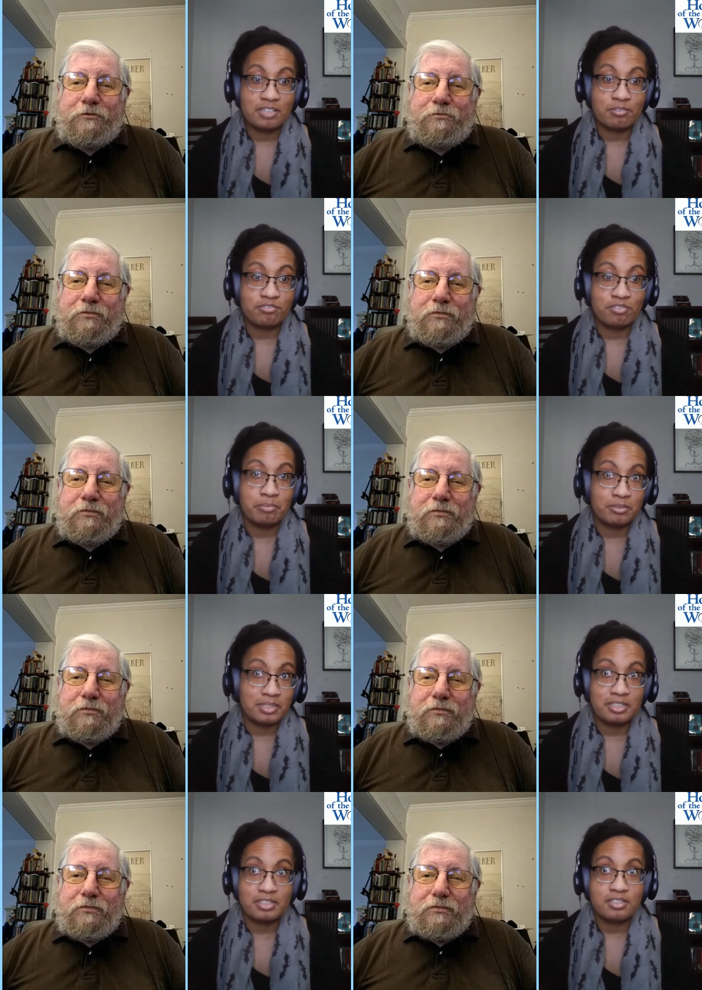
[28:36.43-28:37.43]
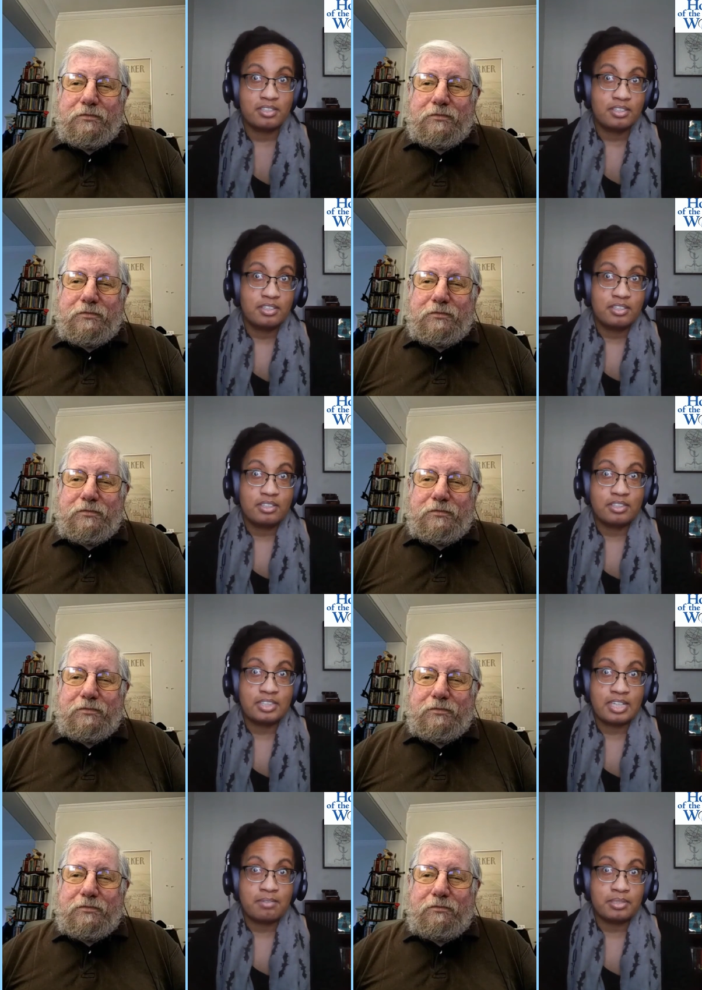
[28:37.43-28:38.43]
Speaker 1: level, from music a
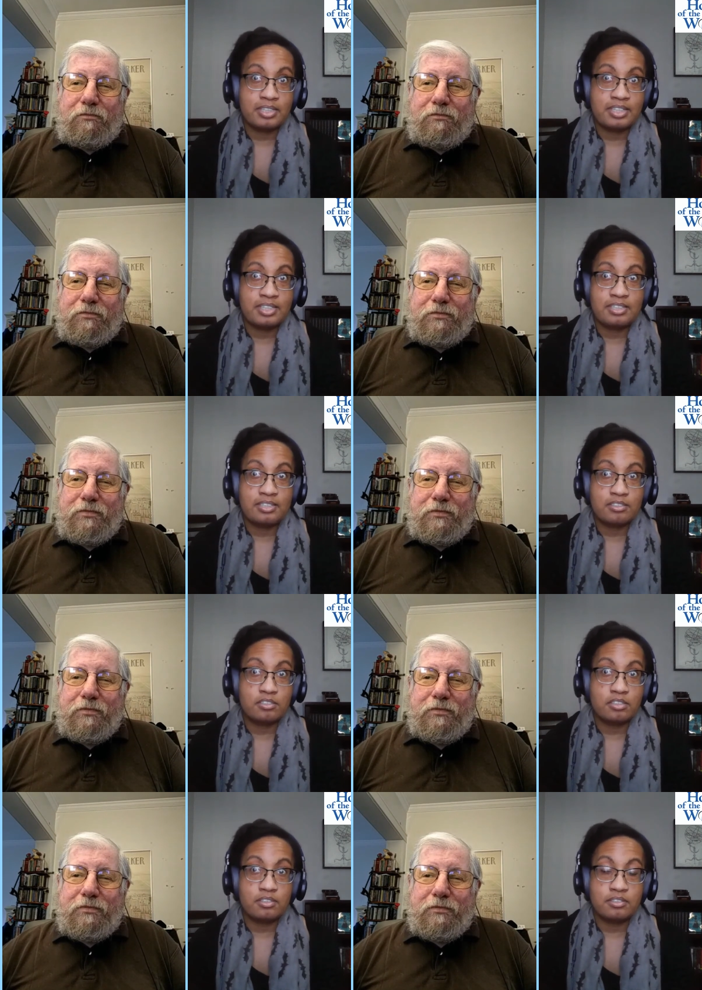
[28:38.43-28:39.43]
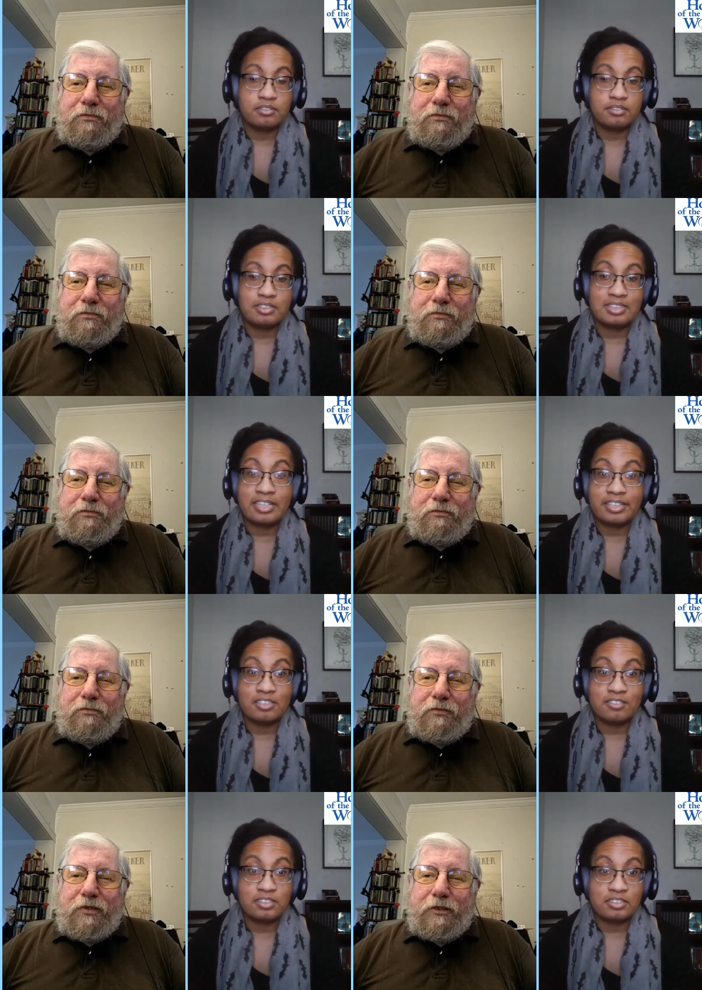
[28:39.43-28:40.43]
gameplay. It's a
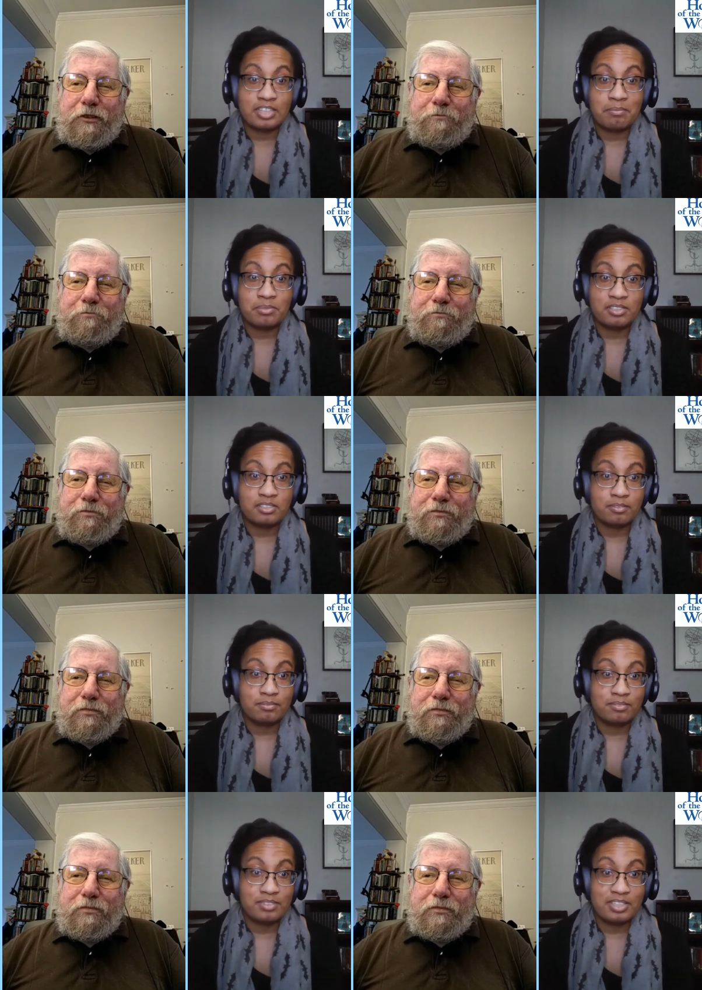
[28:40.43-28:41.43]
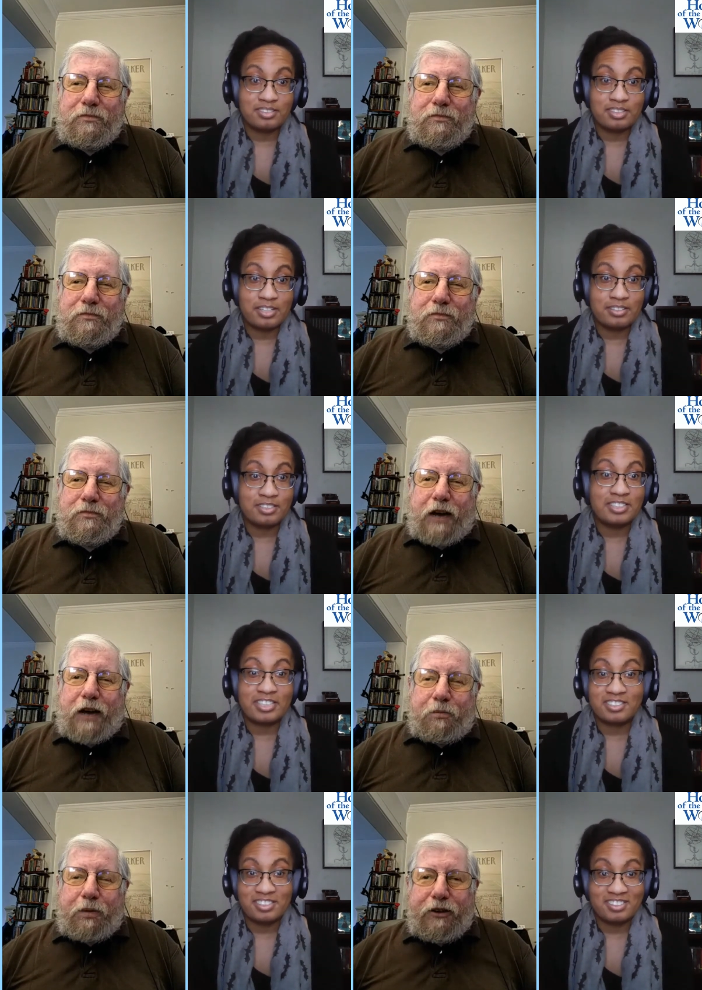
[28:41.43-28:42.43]
design of the game system. It's Can it's
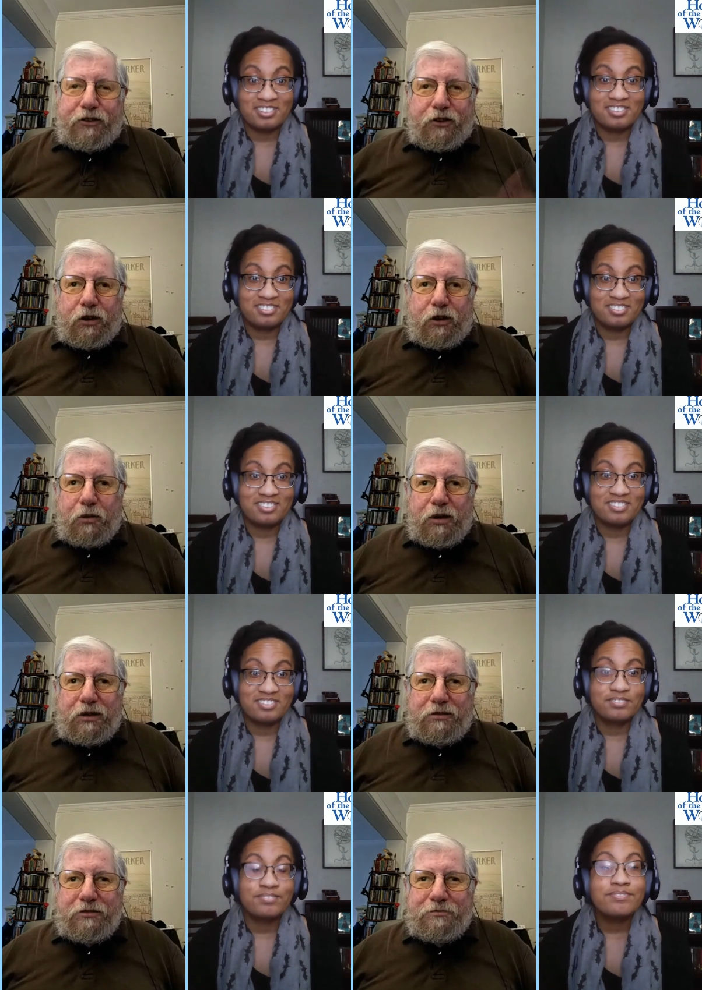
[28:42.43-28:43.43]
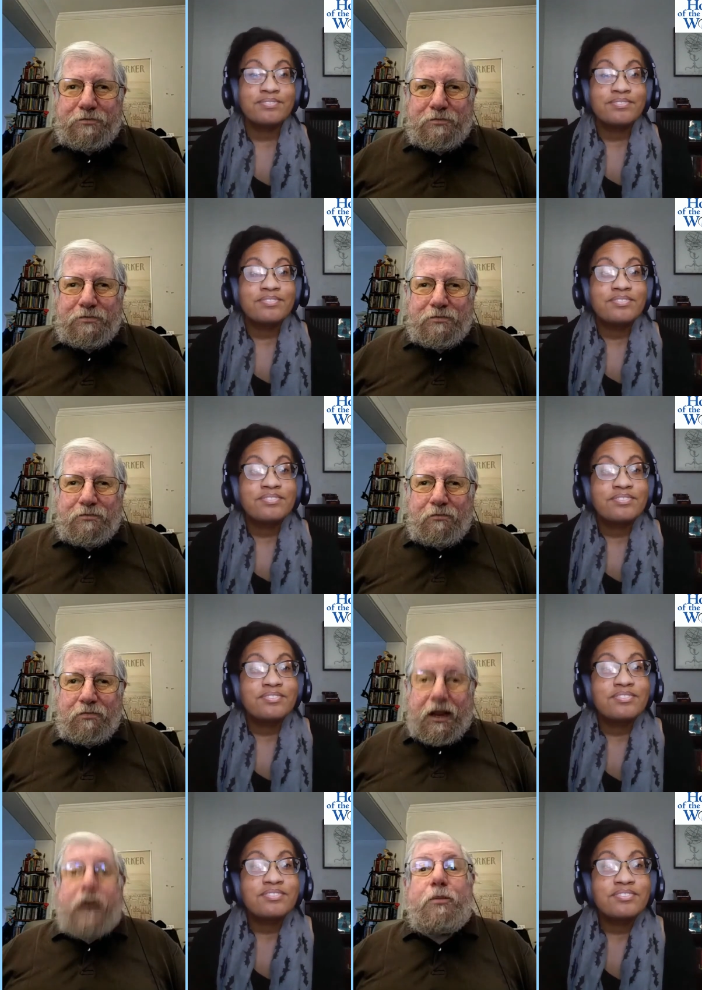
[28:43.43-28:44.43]
addictive.
Speaker 2: Solo? Hmm? Can
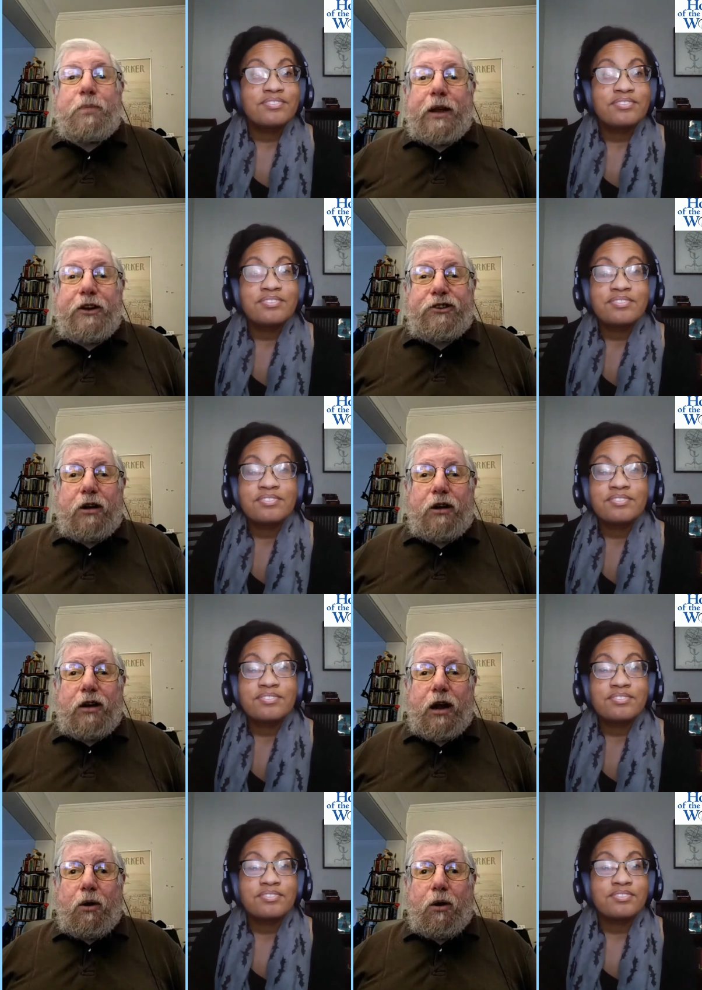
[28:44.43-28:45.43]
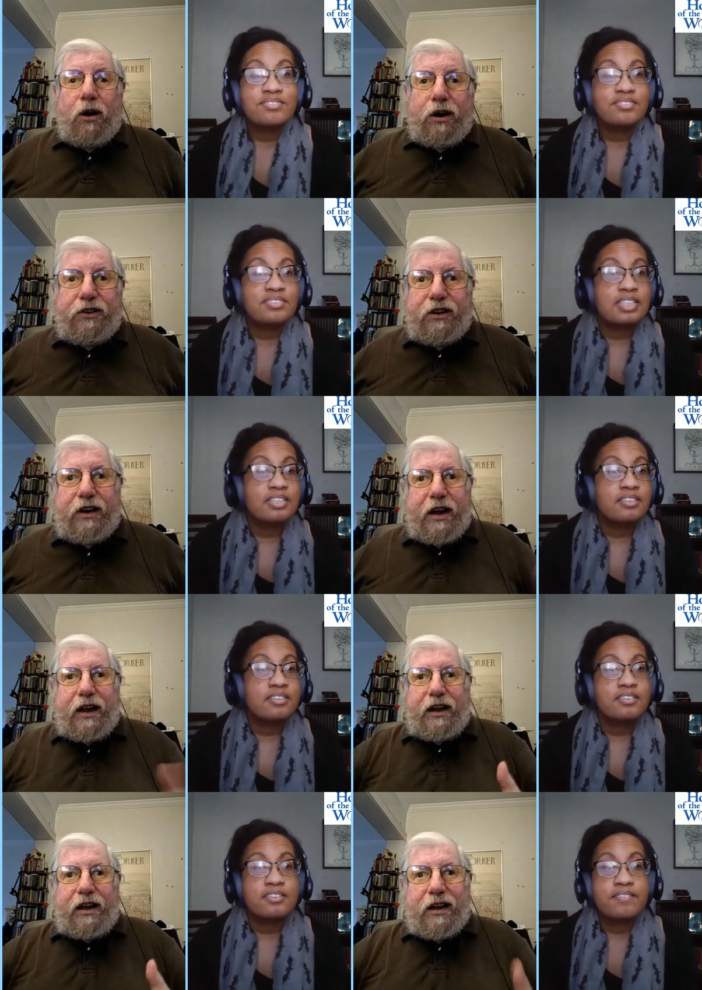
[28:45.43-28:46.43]
you play solo or is it a
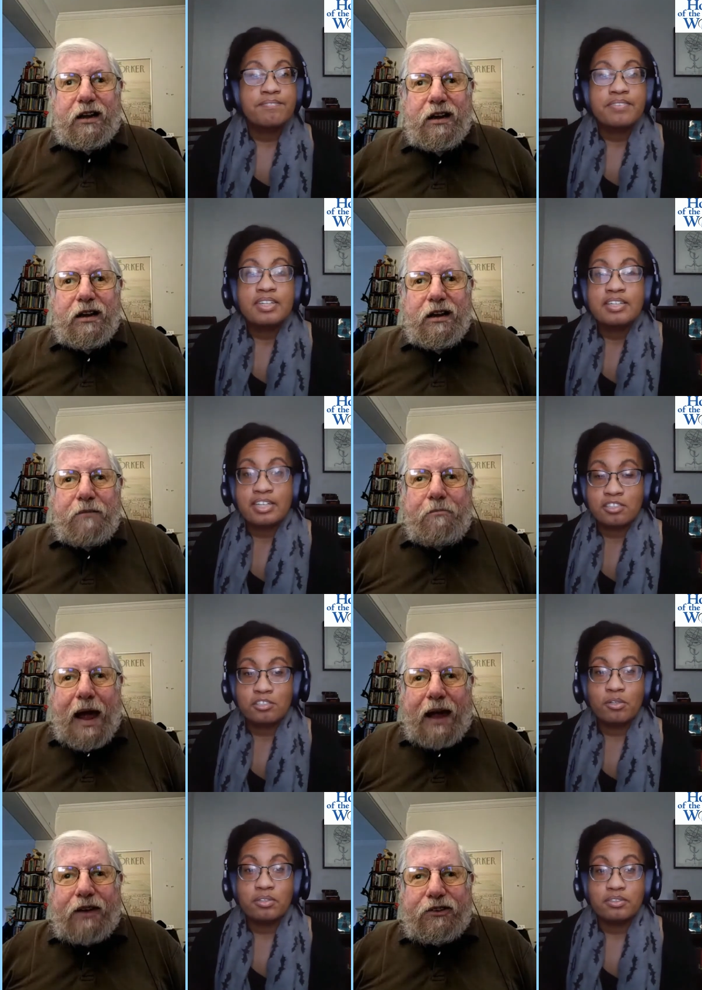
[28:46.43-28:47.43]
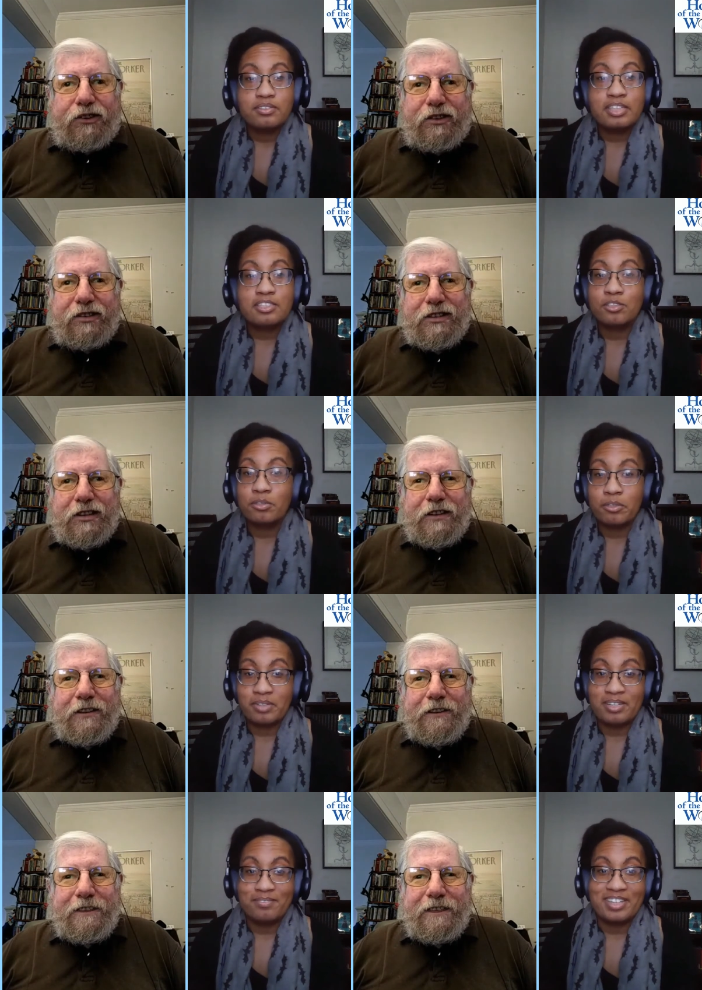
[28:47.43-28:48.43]
uh, match? Yeah, it's, a
Speaker 1: solo, it's a solo game.